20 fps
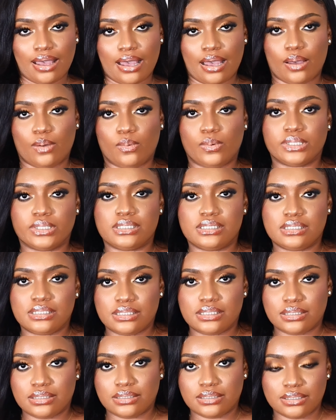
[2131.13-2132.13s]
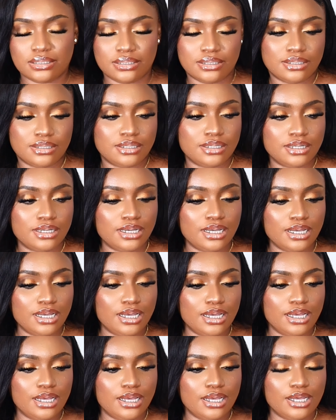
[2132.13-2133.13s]
I was,
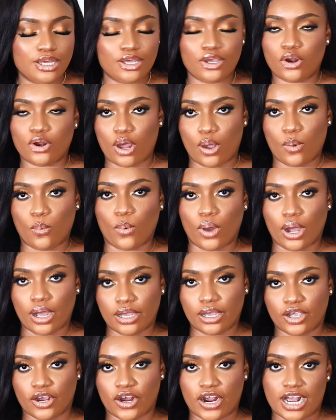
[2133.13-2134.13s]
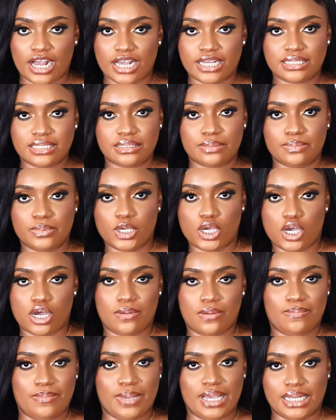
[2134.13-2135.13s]
you know, want your eyes to be
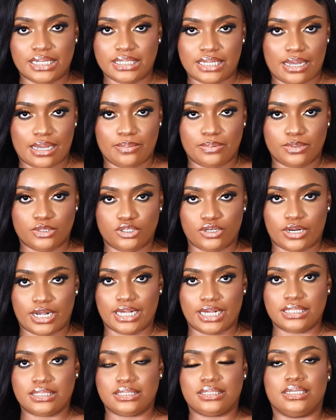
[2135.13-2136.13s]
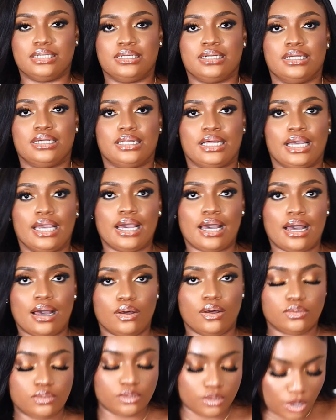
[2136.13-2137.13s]
on me type of dress, and I like
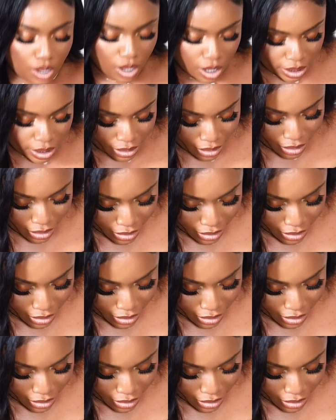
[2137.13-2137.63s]
how long it